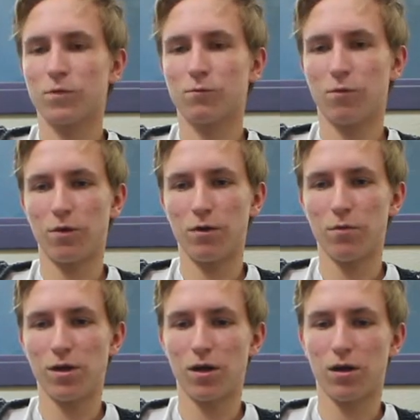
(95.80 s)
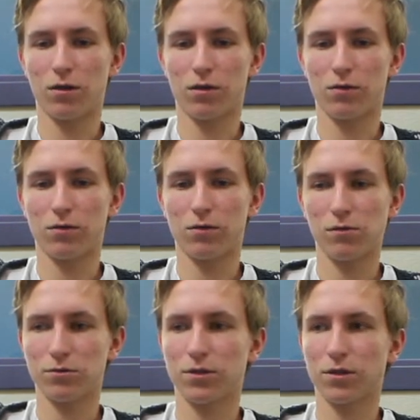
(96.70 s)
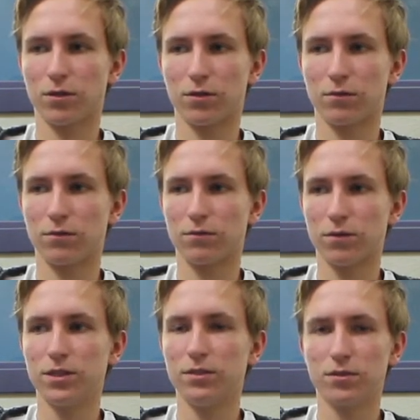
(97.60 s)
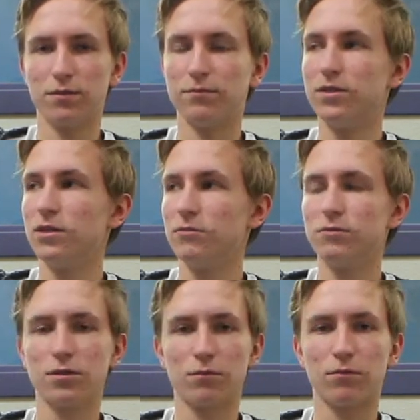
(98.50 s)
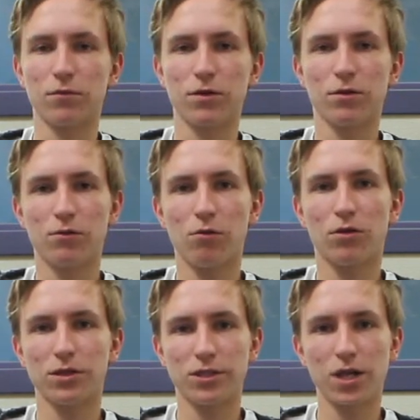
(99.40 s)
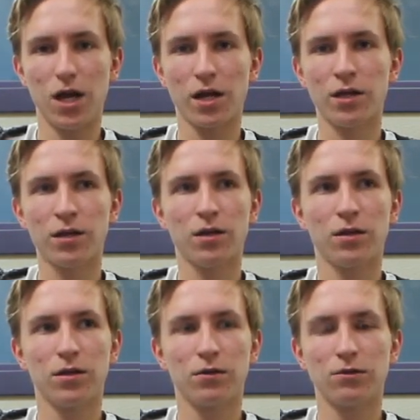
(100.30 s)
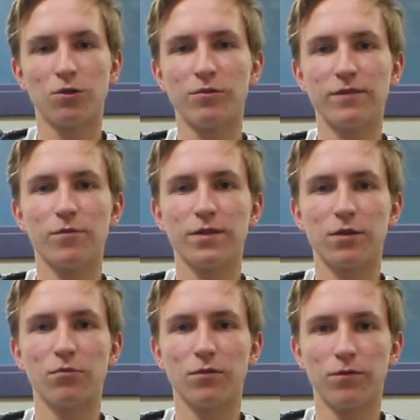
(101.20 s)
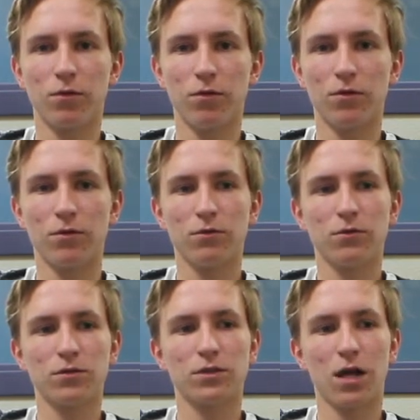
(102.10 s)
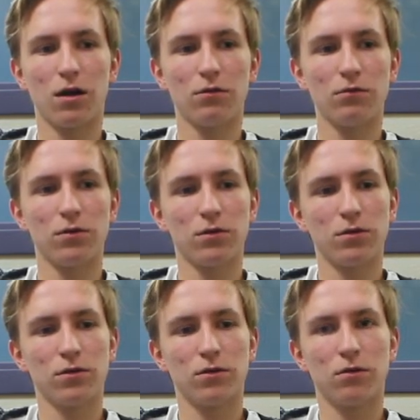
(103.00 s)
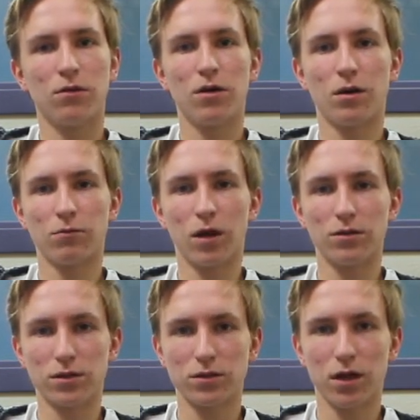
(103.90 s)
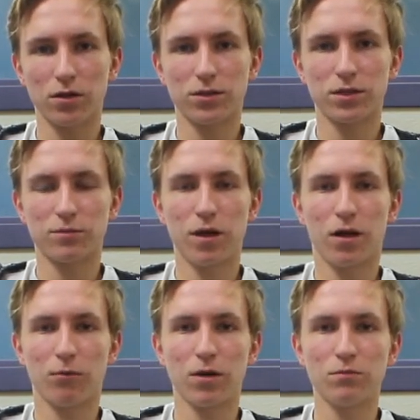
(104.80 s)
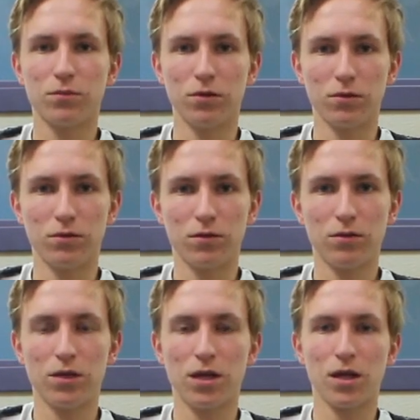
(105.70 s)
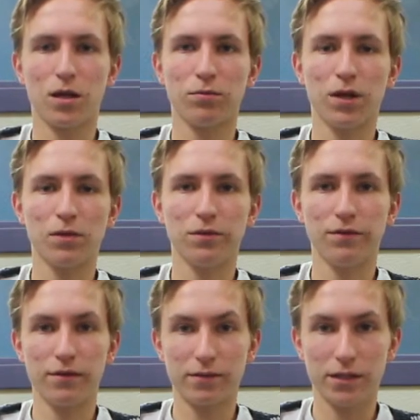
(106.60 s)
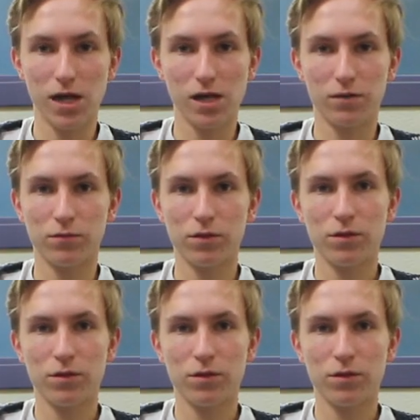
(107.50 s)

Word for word: For a while, my eye, I was thinking I needed something new, something not cliche, something never been done before. So I railed an entire six pack of Red Bull and I played my favorite game,